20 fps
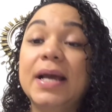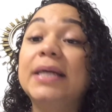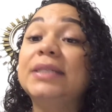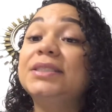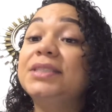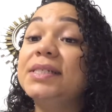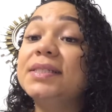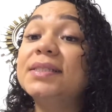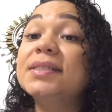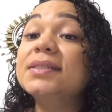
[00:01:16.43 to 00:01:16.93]

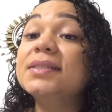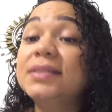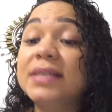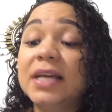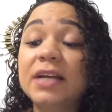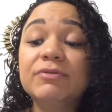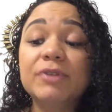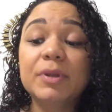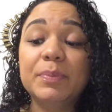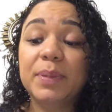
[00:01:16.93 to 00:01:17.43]
Jesus
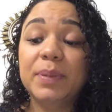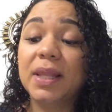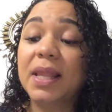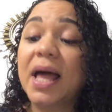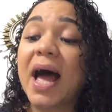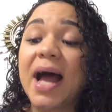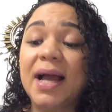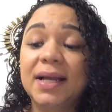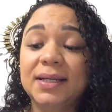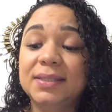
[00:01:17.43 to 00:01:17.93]
then
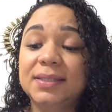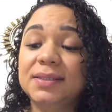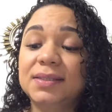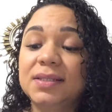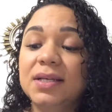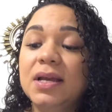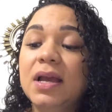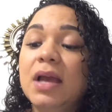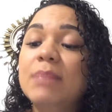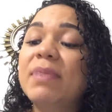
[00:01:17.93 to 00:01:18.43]
replies
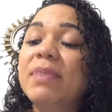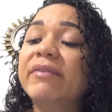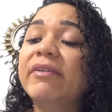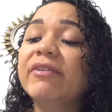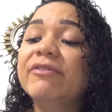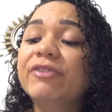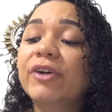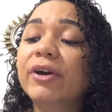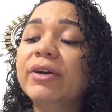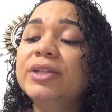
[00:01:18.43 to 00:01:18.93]
by
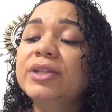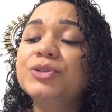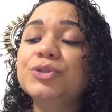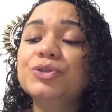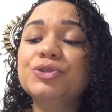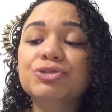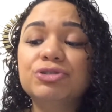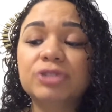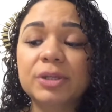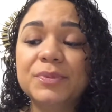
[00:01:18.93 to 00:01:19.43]
referring to
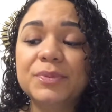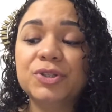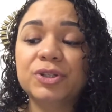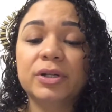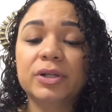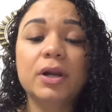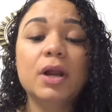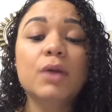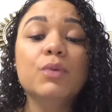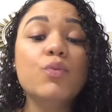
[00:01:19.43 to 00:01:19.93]

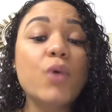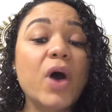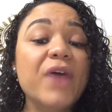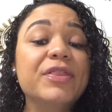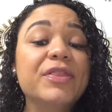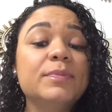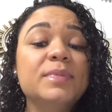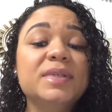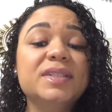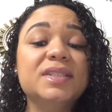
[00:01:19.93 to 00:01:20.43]
scripture and what
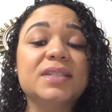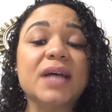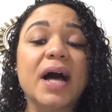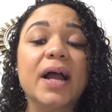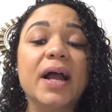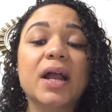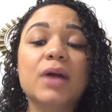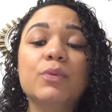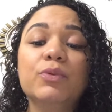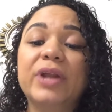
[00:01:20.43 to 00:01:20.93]
the
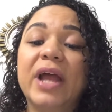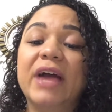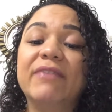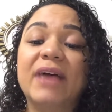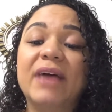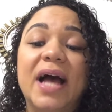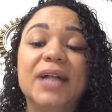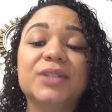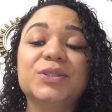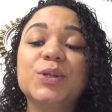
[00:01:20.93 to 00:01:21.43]
Messiah would have
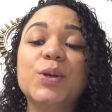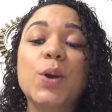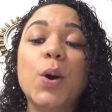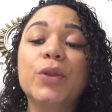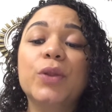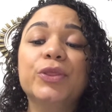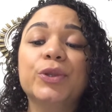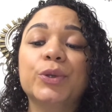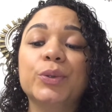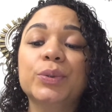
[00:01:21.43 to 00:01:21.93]
had to go
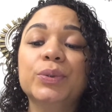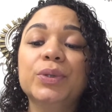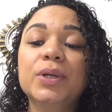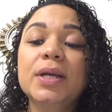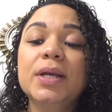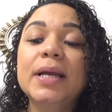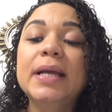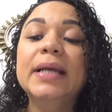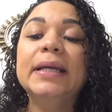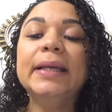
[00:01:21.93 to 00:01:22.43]
through
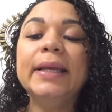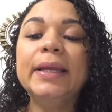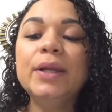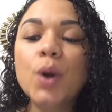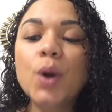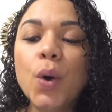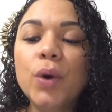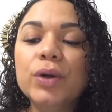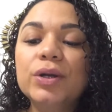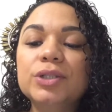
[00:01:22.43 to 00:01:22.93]
in
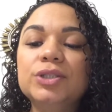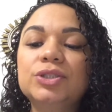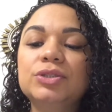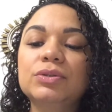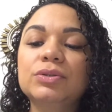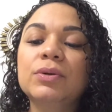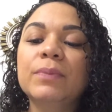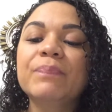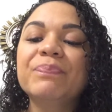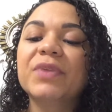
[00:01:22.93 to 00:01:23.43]
order
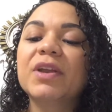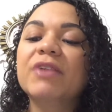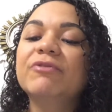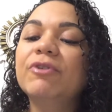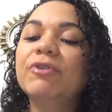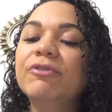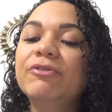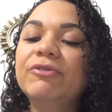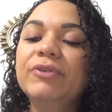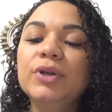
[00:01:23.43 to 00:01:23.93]
to
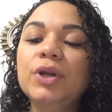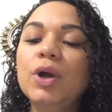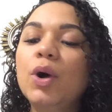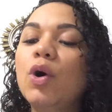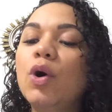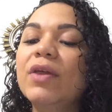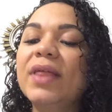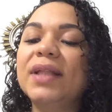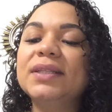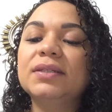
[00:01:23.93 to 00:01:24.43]
fulfill
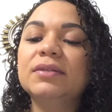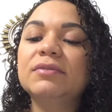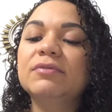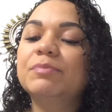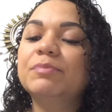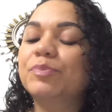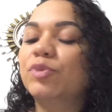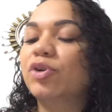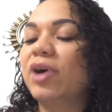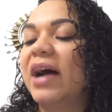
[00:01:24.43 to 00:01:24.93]
all that the
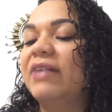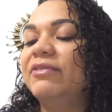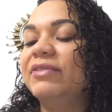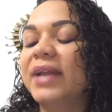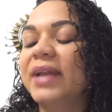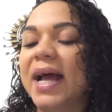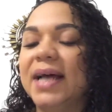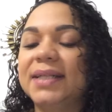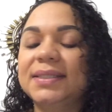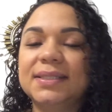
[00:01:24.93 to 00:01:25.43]
prophet
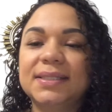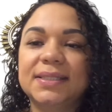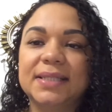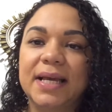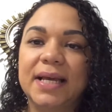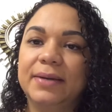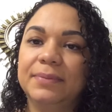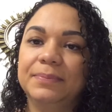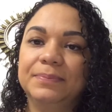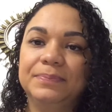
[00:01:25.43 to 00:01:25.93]
has said.